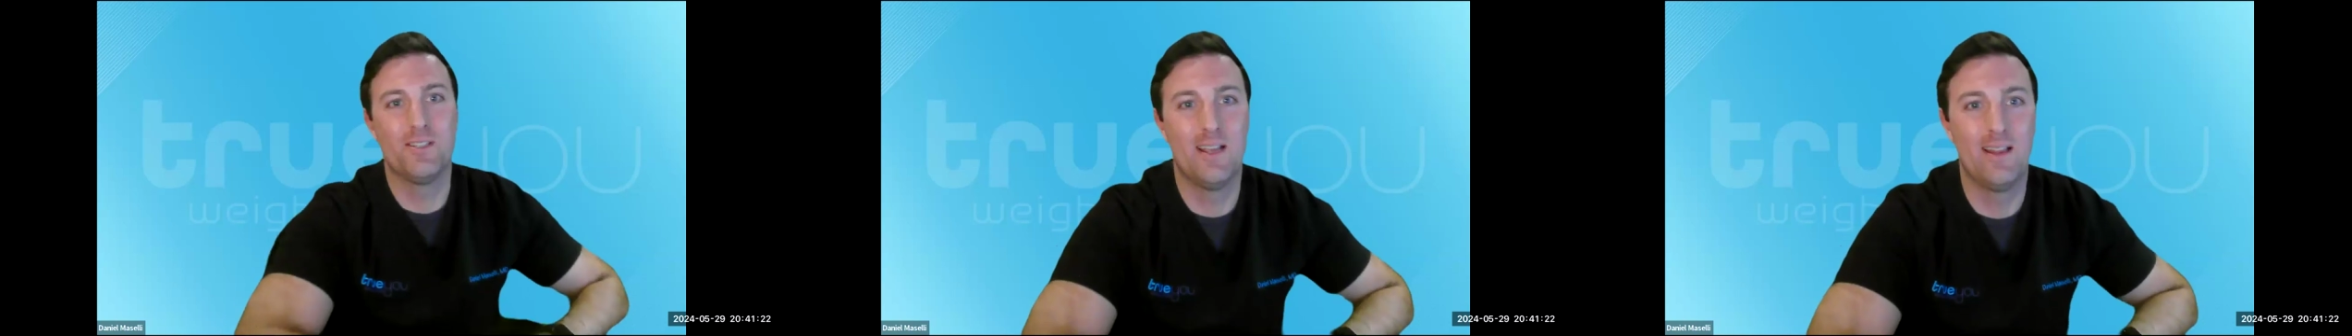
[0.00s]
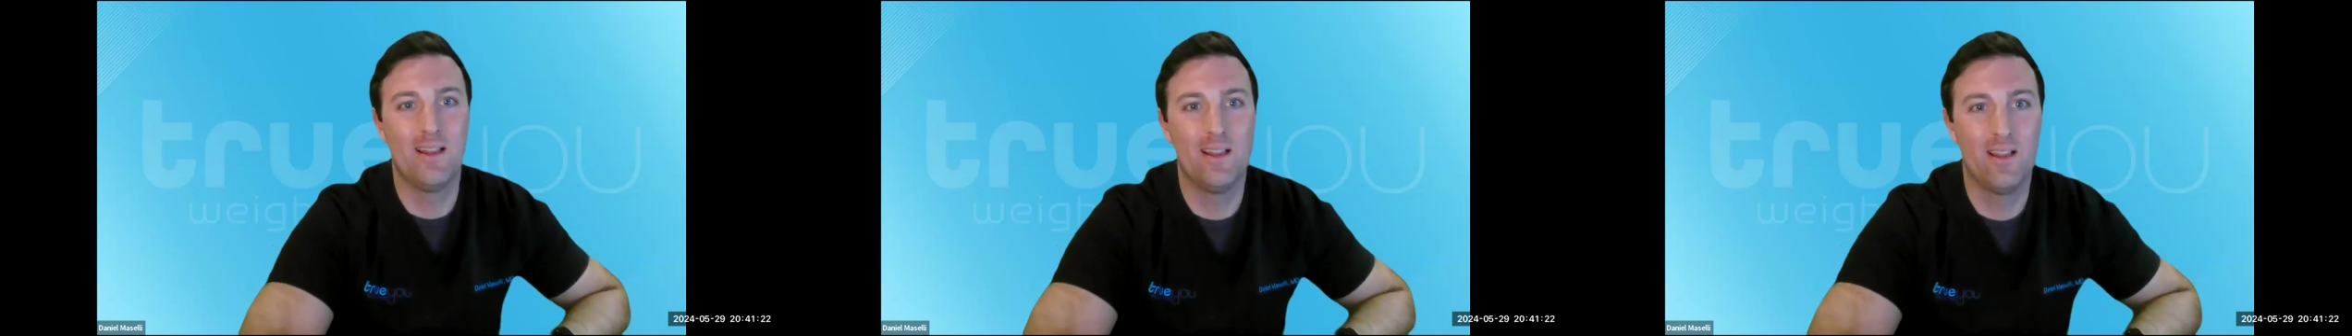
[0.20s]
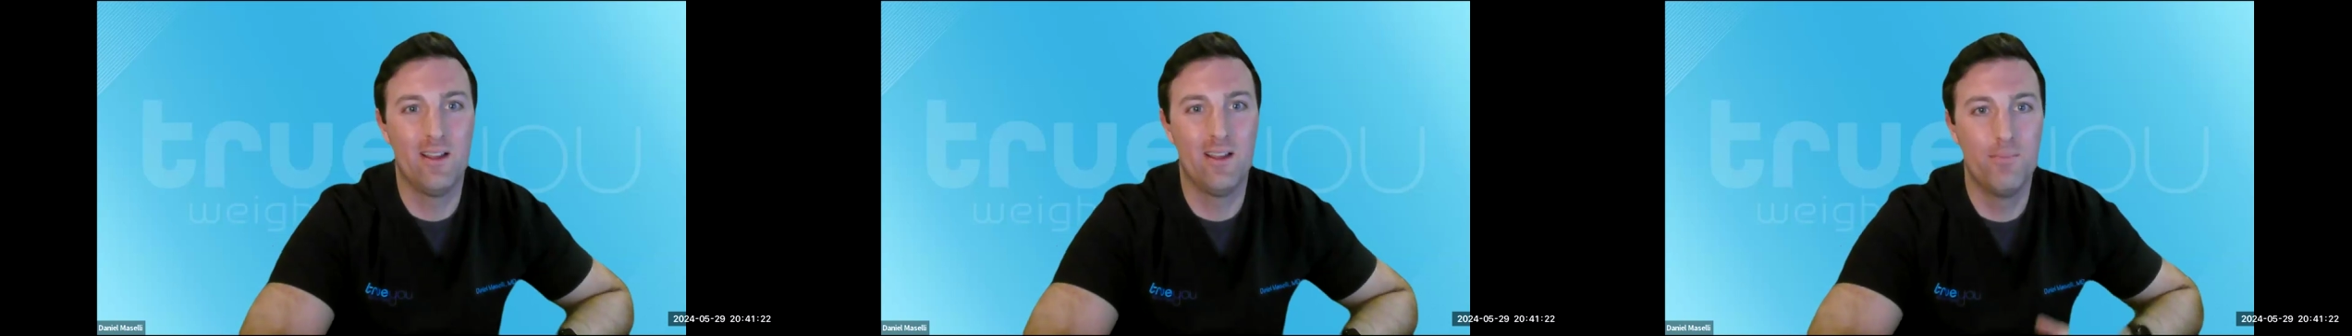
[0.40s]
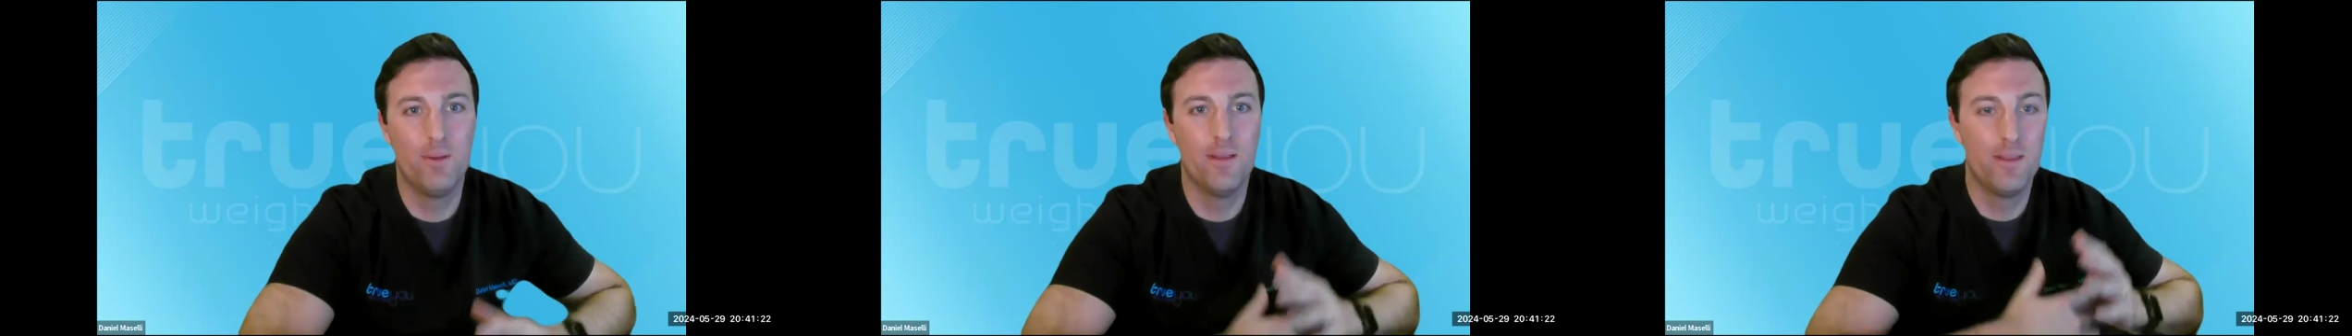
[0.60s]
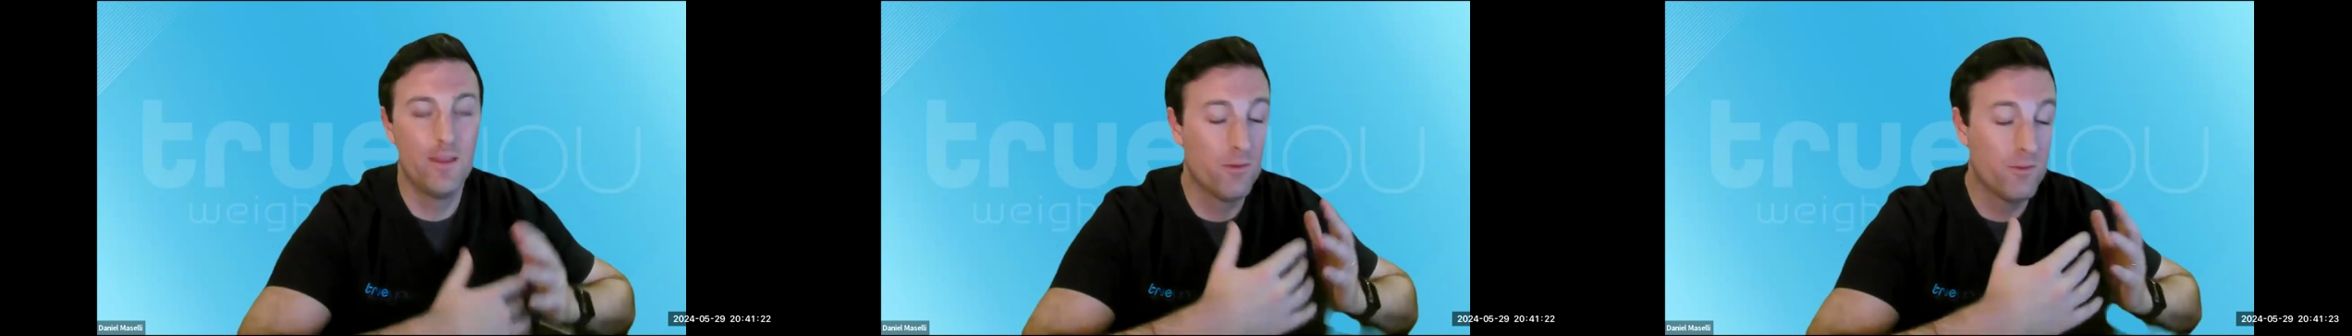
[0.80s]
daily life,
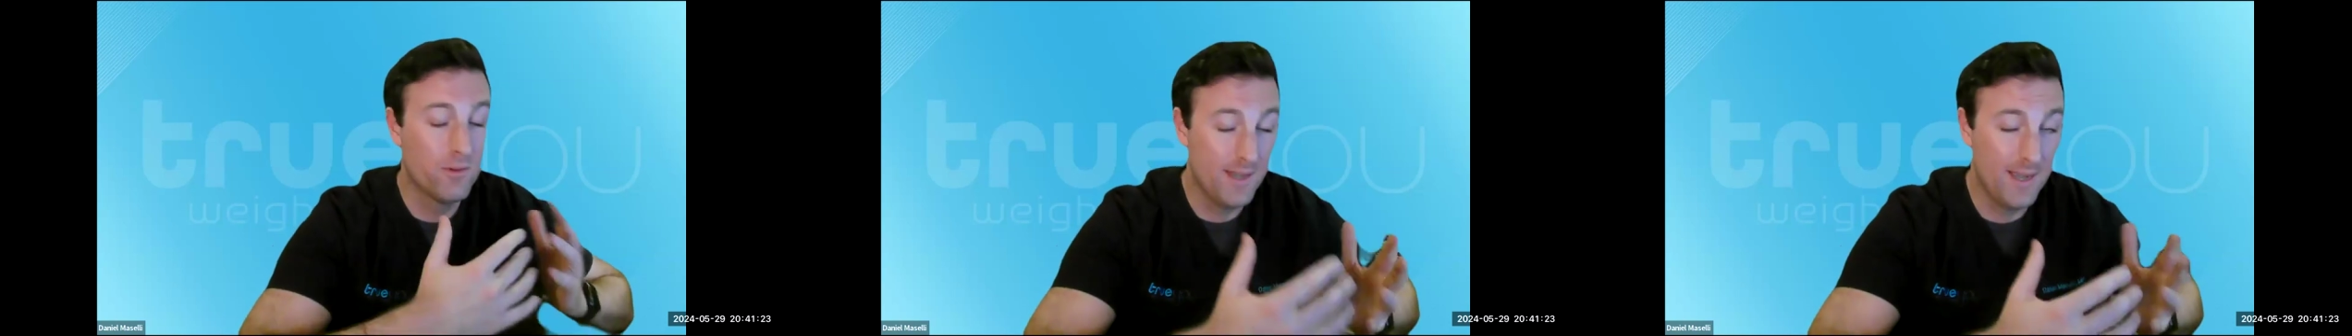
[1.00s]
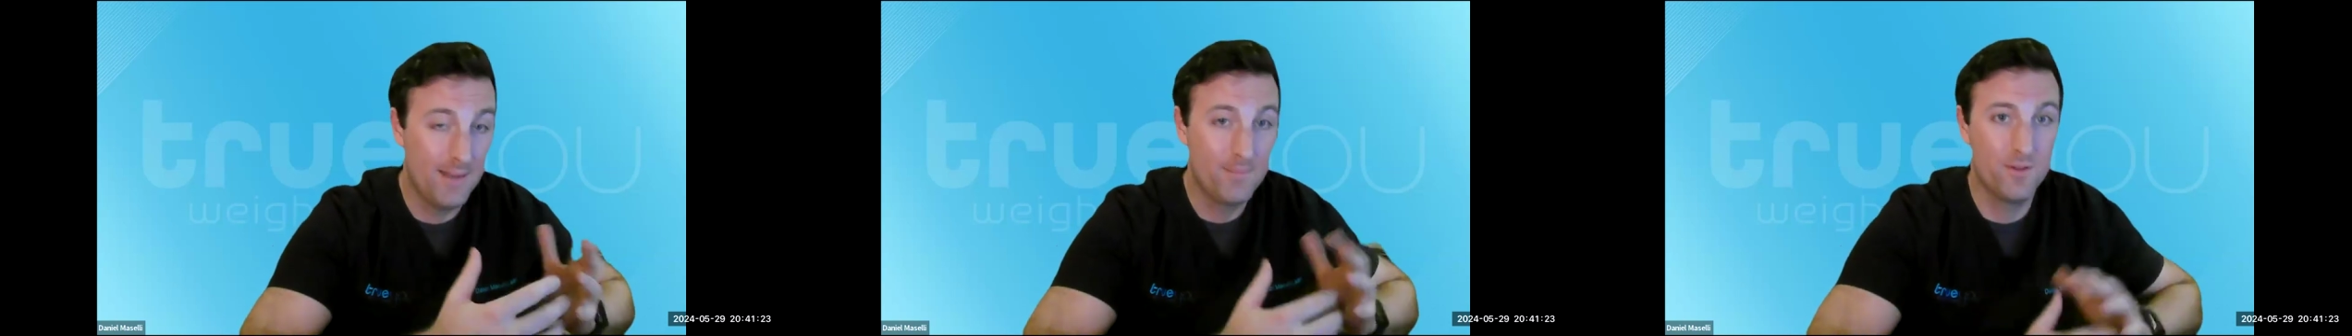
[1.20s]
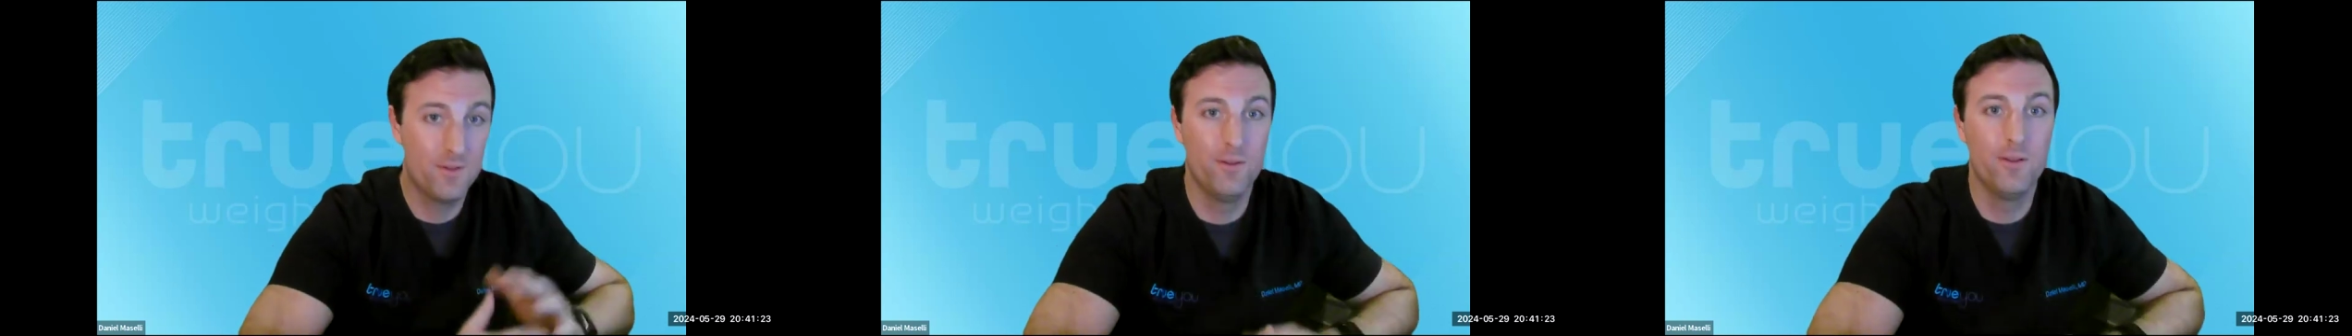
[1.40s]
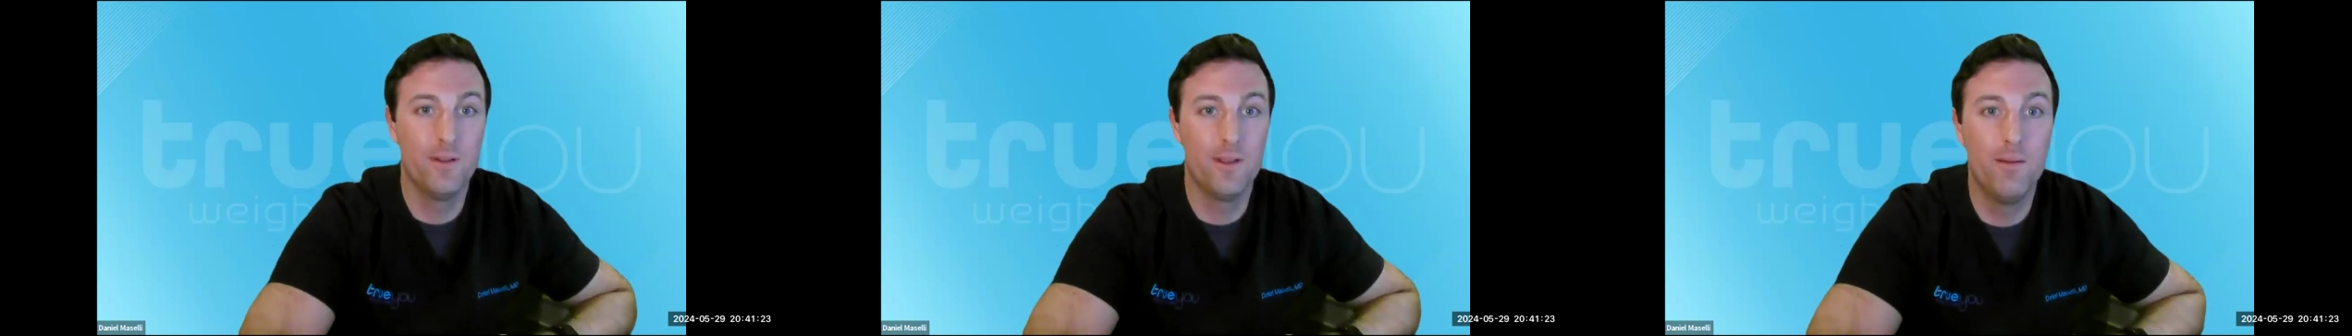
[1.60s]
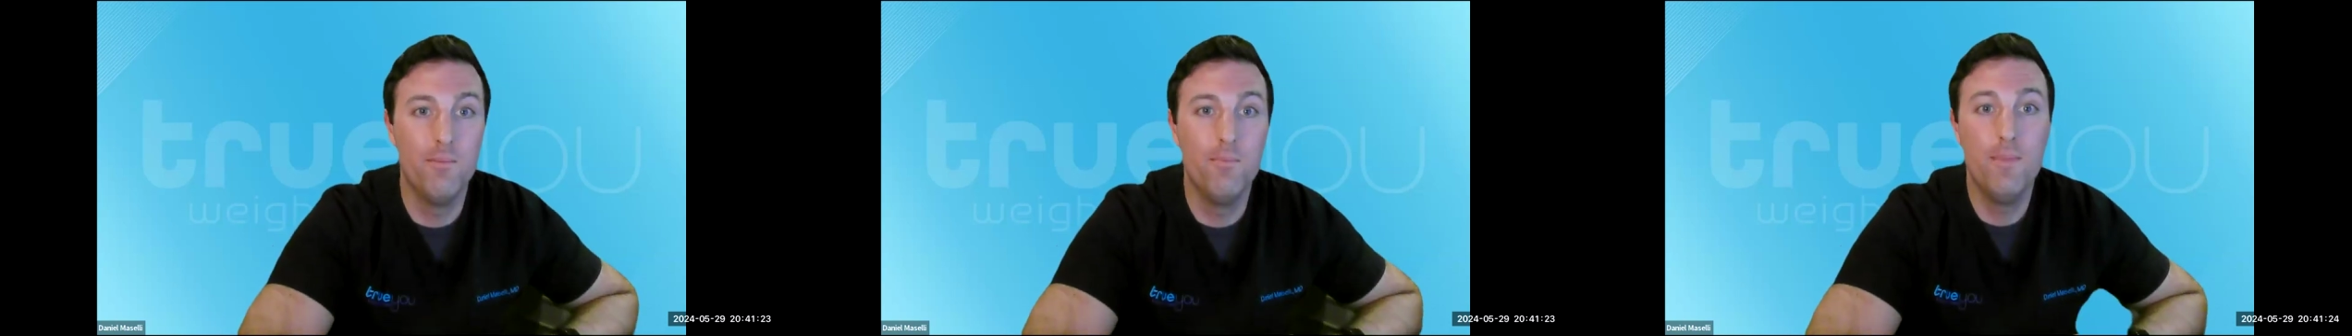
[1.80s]
but there was
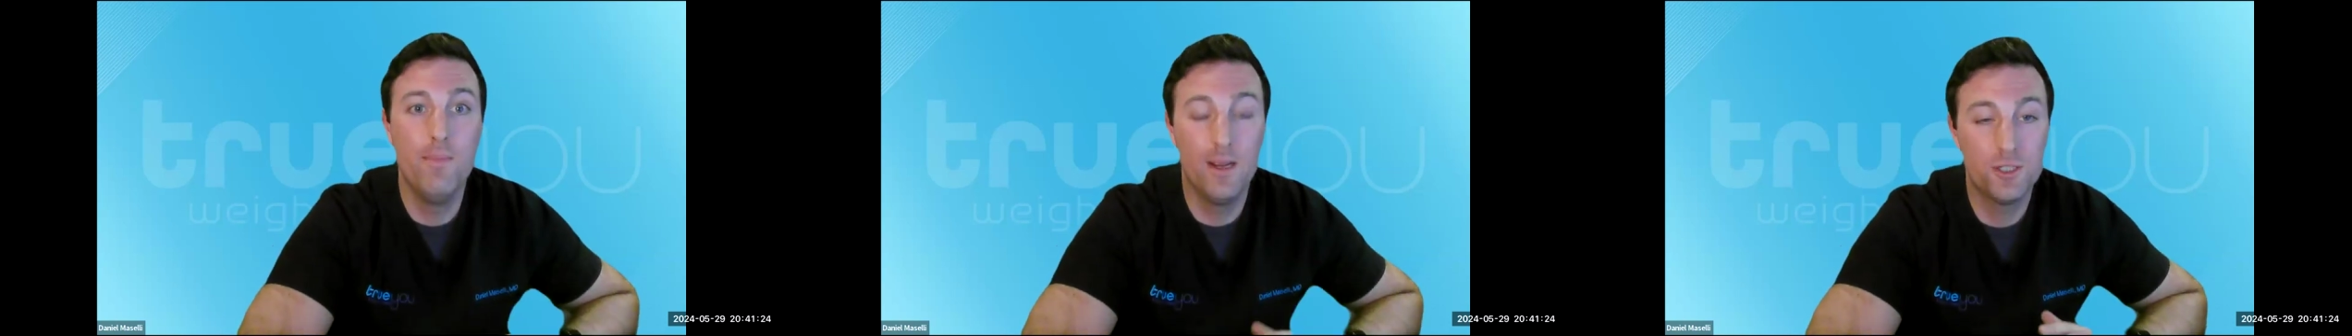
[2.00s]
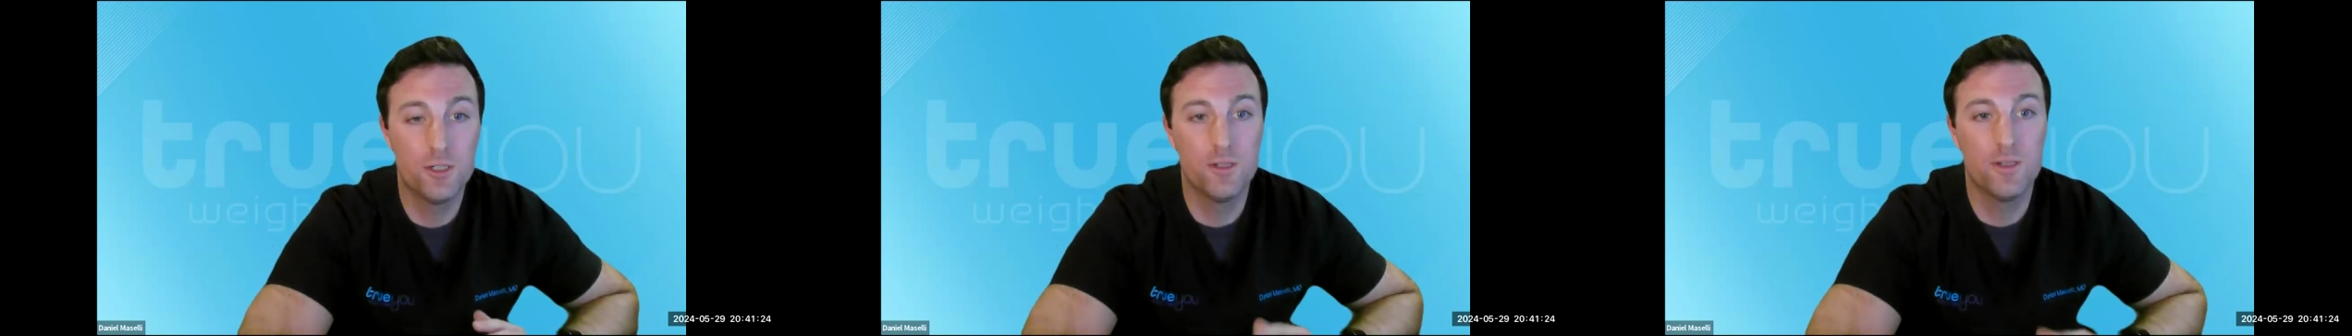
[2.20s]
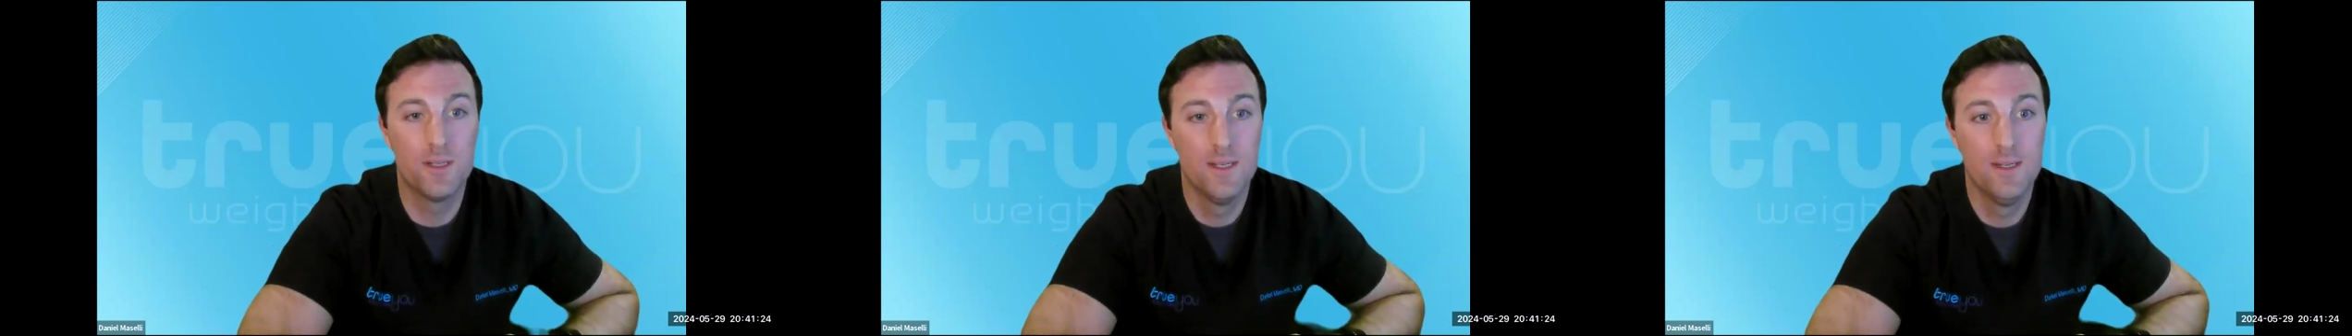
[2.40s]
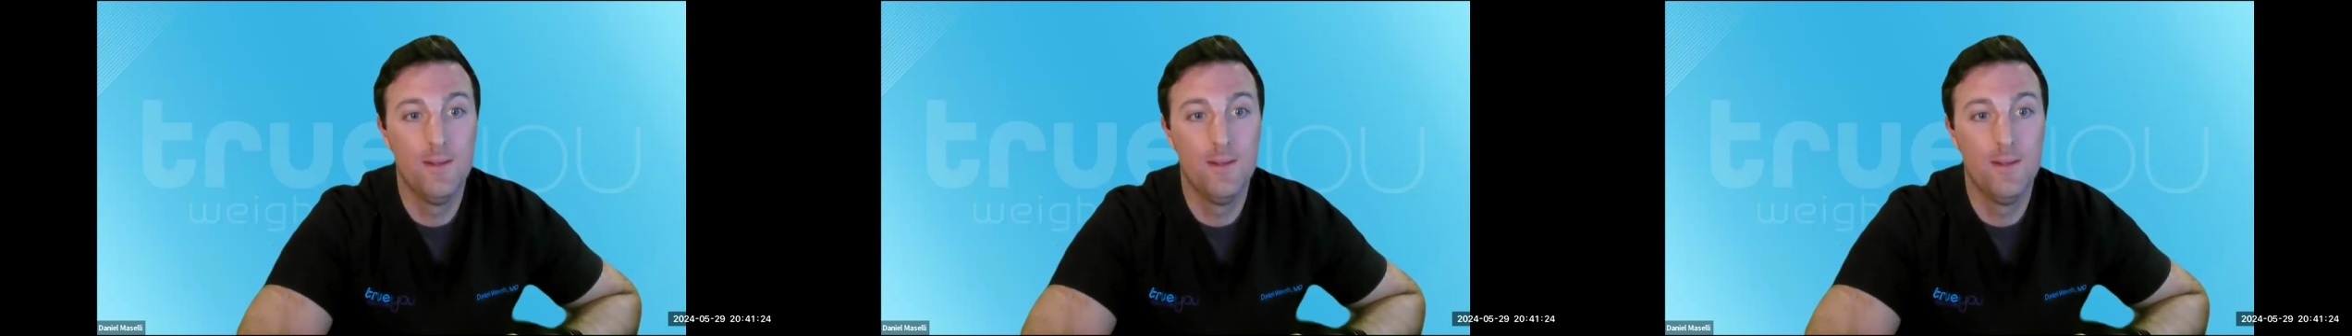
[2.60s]
absolutely a measured